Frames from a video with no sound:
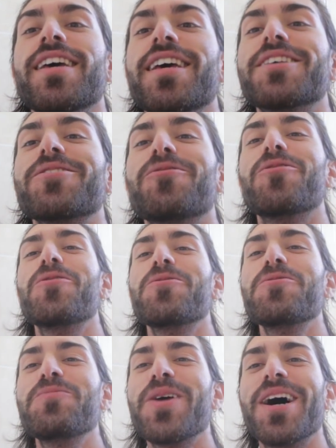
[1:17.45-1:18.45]
It's
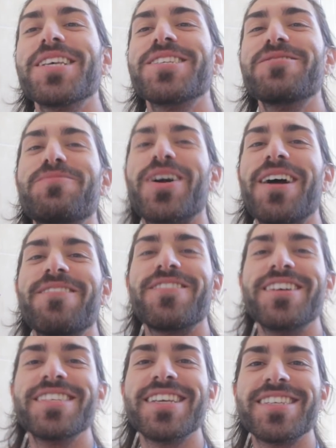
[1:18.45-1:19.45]
all personal
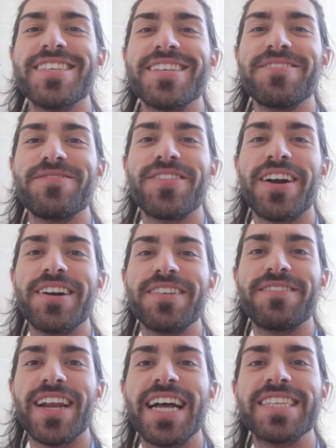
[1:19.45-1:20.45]
preference. This is a very
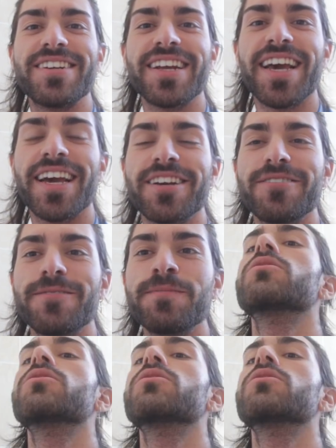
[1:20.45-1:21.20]
flattering angle.